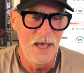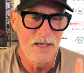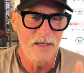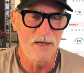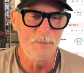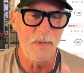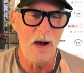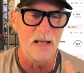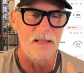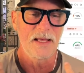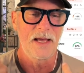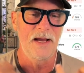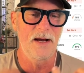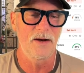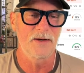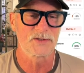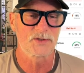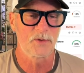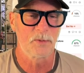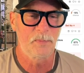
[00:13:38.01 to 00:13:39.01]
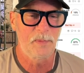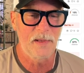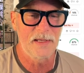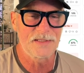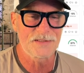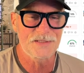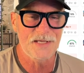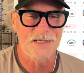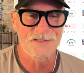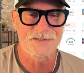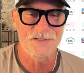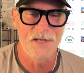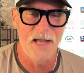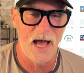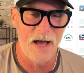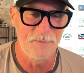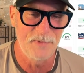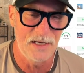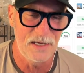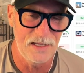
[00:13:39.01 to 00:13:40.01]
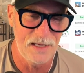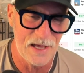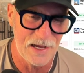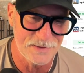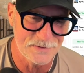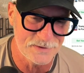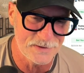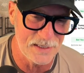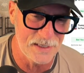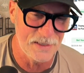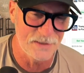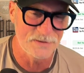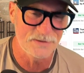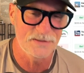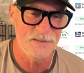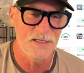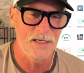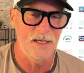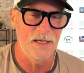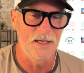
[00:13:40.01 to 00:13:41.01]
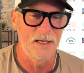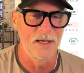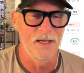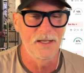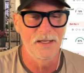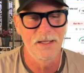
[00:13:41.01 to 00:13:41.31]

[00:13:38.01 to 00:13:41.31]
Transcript: Kamala Harris replaced as nominee at DNC.